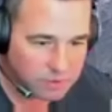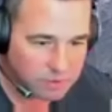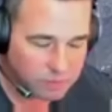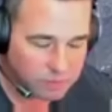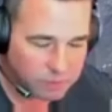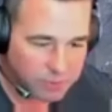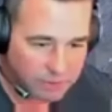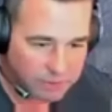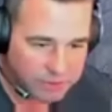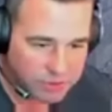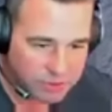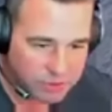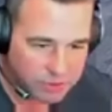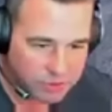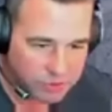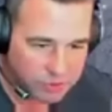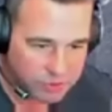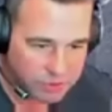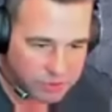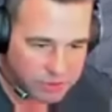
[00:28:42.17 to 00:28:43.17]
Probably shouldn't
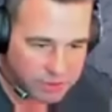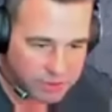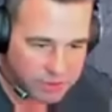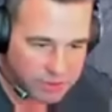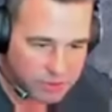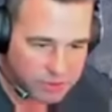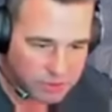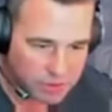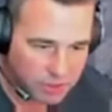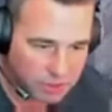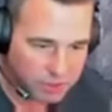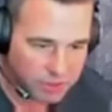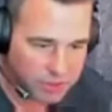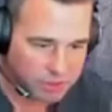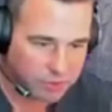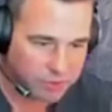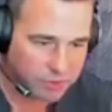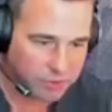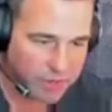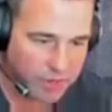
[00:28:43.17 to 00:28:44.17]
do this low to the
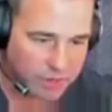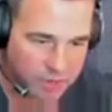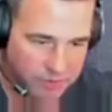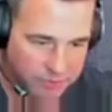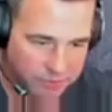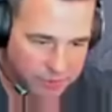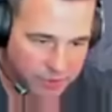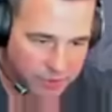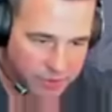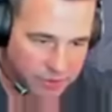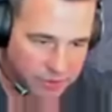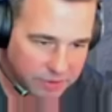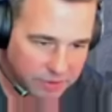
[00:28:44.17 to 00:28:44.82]
ground, but